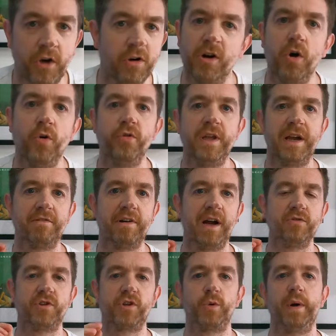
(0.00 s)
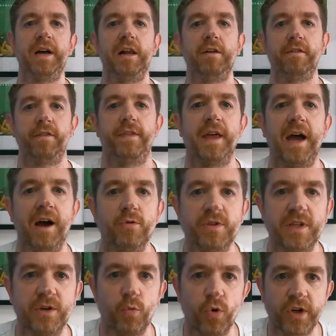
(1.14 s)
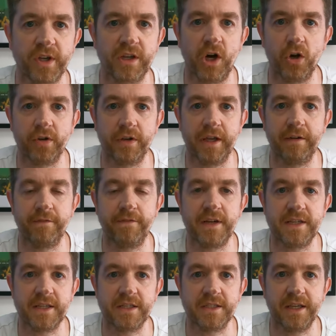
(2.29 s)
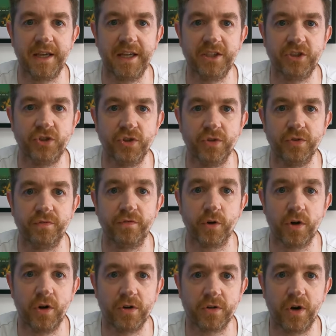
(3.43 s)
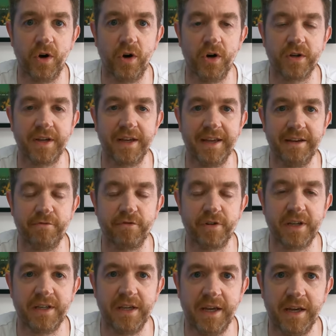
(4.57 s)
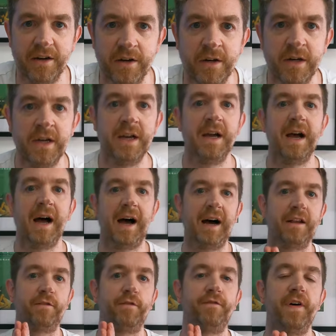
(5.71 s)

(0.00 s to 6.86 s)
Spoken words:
There are only around 12,000 working holiday visas issued for Hong Kong every year, and